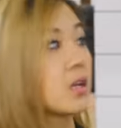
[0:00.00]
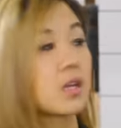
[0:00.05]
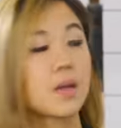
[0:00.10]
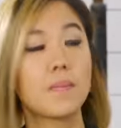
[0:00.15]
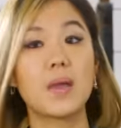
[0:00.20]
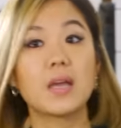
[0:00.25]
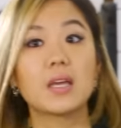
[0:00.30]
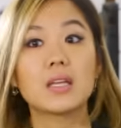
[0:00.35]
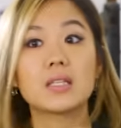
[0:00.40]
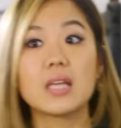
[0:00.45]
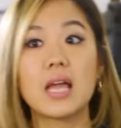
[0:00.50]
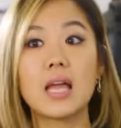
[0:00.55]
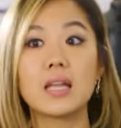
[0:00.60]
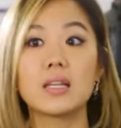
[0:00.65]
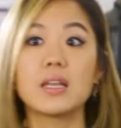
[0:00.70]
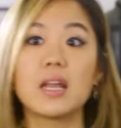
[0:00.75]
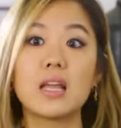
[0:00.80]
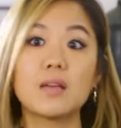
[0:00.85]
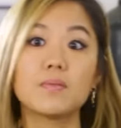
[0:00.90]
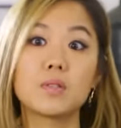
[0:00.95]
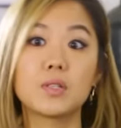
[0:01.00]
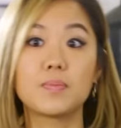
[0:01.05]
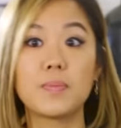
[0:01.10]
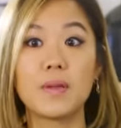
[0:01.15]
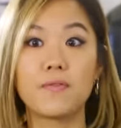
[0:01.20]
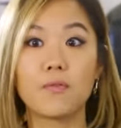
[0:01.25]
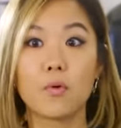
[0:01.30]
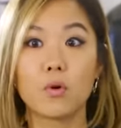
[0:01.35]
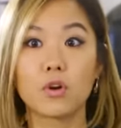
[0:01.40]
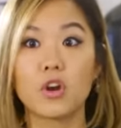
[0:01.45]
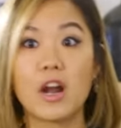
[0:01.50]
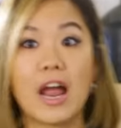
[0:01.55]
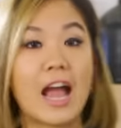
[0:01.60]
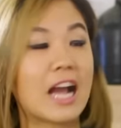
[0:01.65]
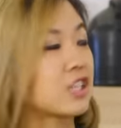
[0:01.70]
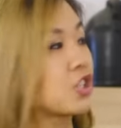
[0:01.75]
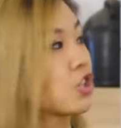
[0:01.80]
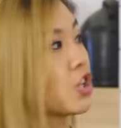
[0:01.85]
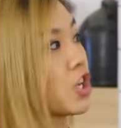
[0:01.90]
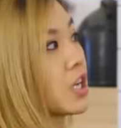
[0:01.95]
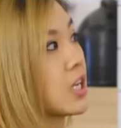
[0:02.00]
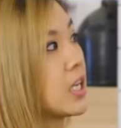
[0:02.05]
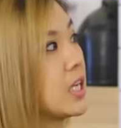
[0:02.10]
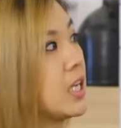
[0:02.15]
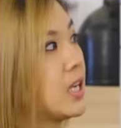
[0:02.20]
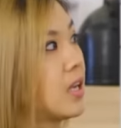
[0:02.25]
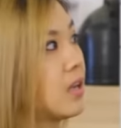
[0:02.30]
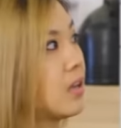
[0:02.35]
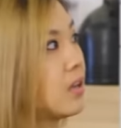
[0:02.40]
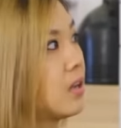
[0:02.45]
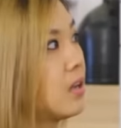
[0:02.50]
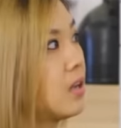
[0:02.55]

to make it 10 days before you're actually gonna eat it.